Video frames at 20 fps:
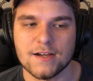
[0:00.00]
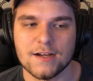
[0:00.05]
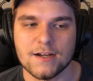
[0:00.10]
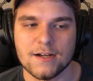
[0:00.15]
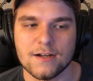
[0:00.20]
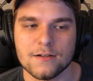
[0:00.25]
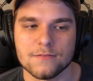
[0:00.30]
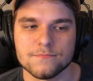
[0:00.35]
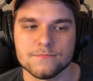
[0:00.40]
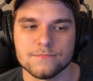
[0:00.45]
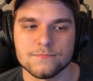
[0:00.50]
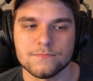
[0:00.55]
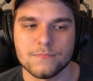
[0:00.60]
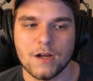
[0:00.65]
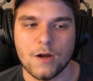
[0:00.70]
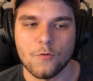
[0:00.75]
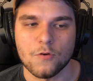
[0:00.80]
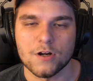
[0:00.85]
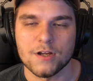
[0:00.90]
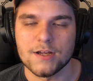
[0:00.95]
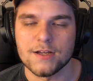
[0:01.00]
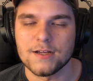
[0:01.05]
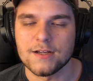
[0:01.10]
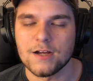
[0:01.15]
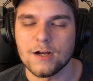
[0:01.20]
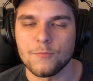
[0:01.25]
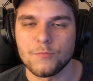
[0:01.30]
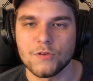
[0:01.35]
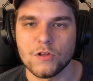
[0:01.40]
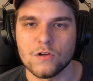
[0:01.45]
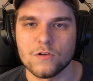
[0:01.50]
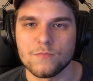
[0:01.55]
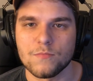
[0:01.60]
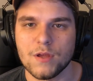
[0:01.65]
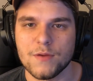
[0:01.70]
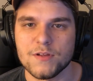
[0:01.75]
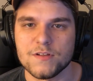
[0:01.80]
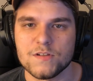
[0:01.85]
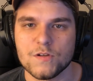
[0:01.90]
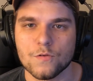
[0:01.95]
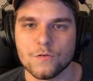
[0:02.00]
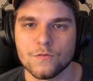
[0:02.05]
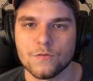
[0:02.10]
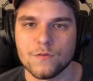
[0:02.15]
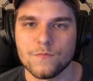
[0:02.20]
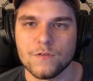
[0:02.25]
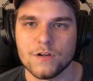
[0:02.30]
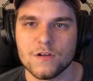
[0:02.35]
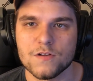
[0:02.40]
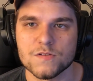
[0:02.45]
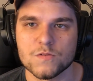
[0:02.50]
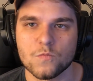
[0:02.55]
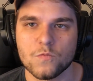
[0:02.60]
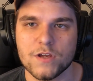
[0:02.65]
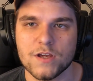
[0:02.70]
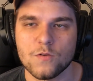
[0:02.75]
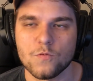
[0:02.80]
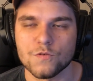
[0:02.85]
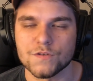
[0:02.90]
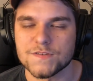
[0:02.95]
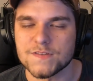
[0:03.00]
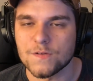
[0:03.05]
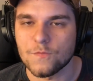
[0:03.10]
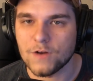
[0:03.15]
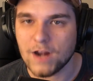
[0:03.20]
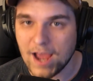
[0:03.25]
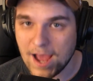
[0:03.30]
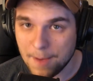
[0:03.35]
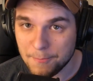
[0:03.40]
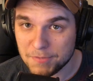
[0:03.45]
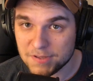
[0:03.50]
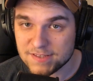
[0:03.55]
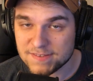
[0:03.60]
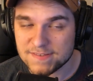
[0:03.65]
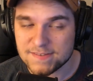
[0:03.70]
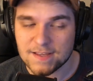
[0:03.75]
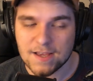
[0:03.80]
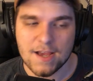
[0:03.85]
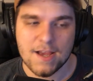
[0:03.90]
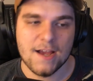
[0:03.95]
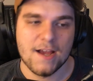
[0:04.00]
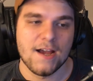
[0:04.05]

I want to upload maybe 2 or 3 videos a week. We'll see what happens.